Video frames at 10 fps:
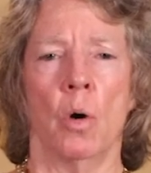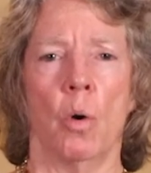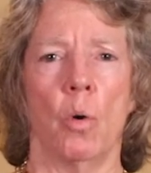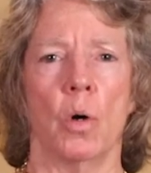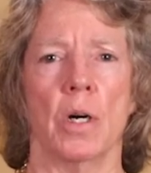
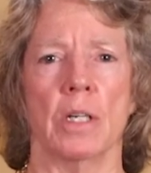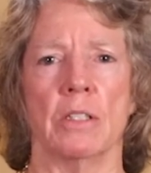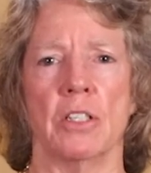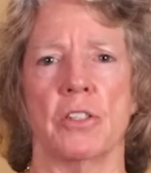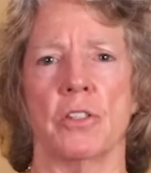or
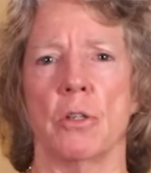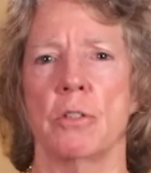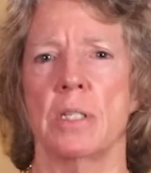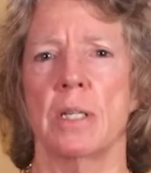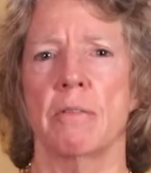
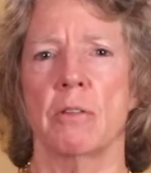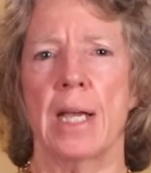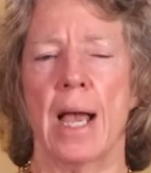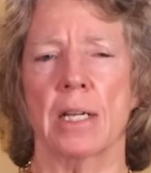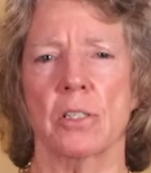dissociative
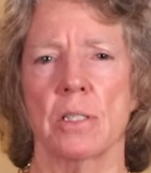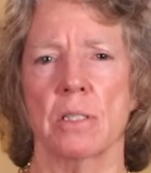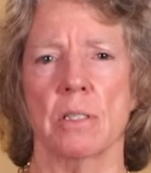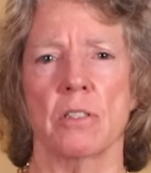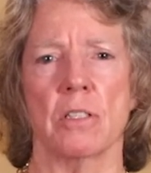reactions
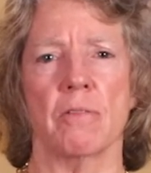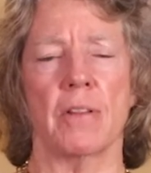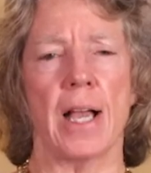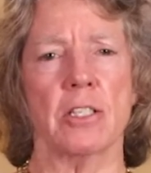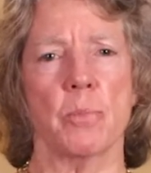such as
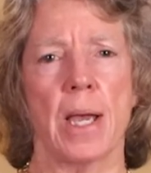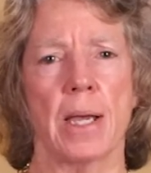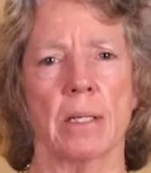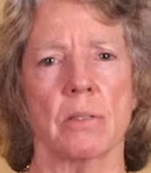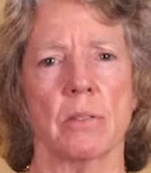
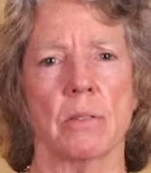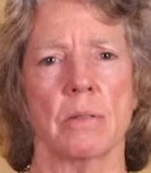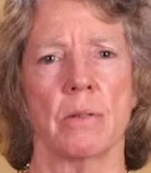flashbacks.